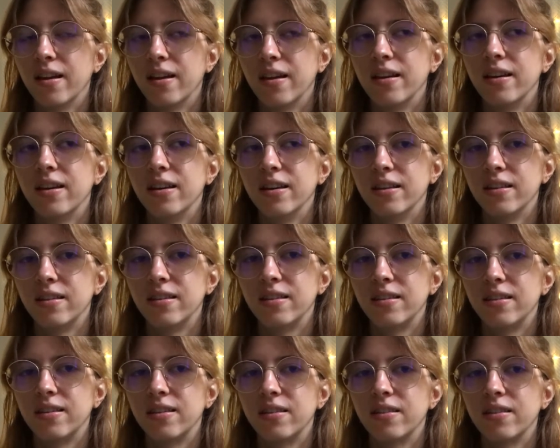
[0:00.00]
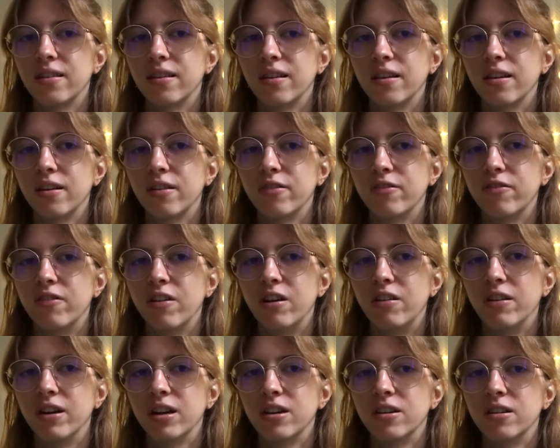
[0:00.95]
is a
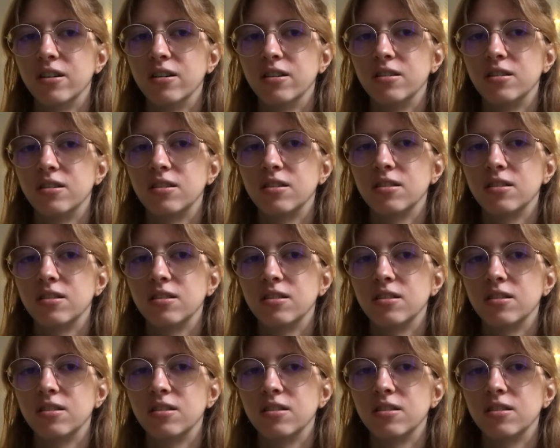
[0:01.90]
very good